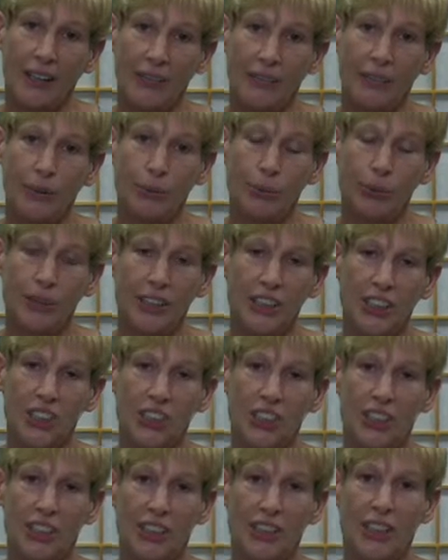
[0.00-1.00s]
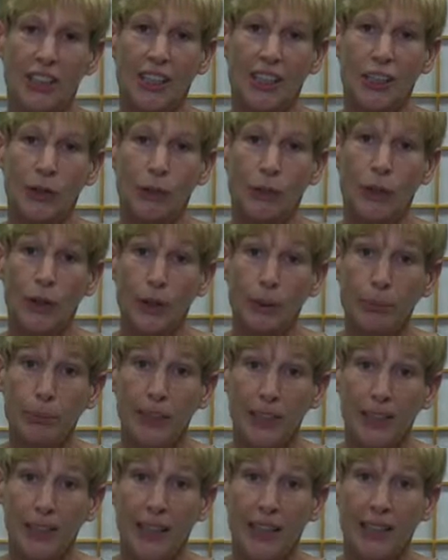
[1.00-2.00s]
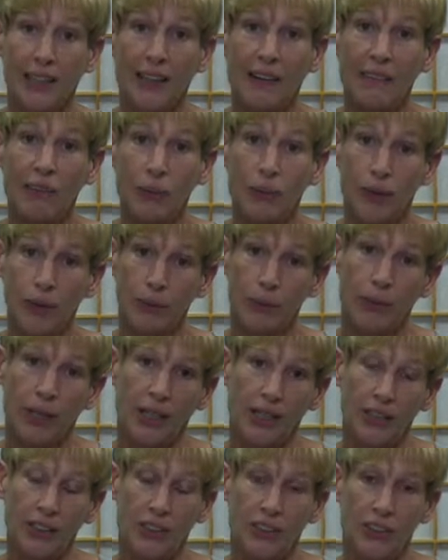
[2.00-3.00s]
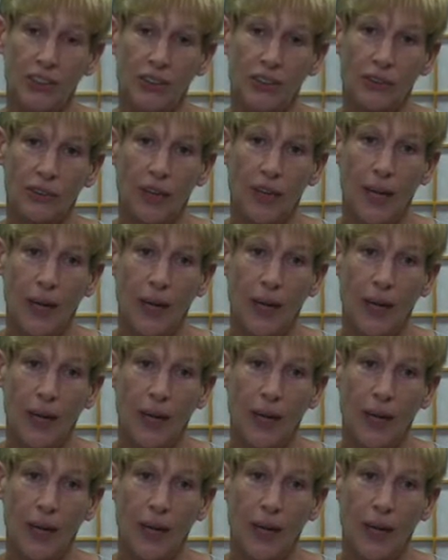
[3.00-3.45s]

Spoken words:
completion, and you will be a level 1 practitioner.